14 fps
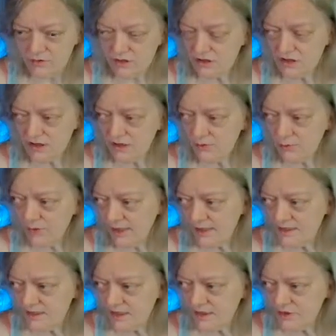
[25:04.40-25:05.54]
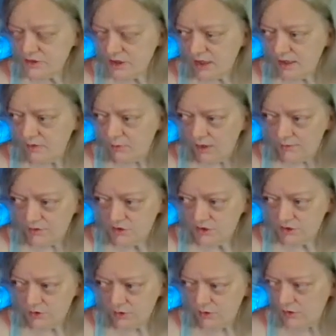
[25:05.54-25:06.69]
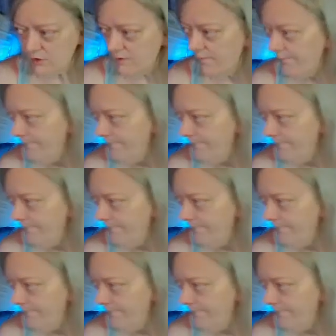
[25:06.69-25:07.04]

Just a little ray of sunshine. Why would you hurt her?